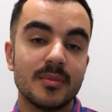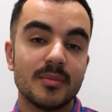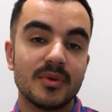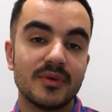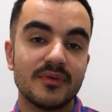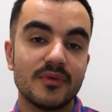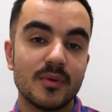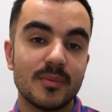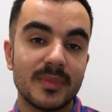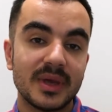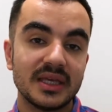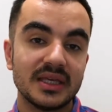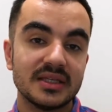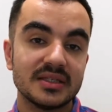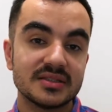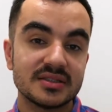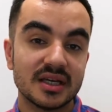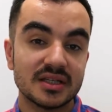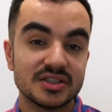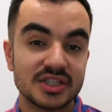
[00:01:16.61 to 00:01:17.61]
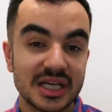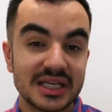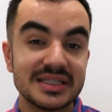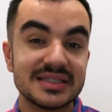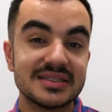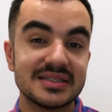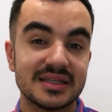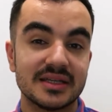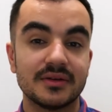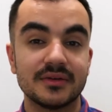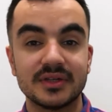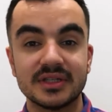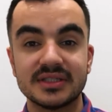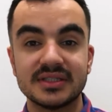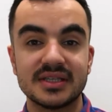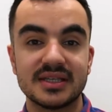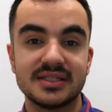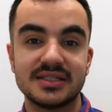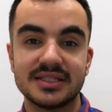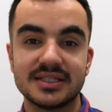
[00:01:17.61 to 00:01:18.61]
before making such a
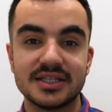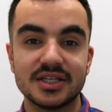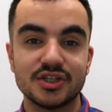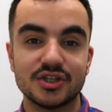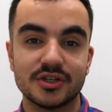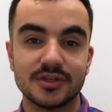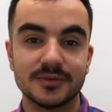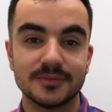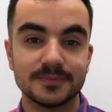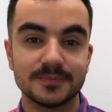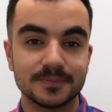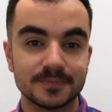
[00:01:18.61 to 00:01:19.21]
serious decision.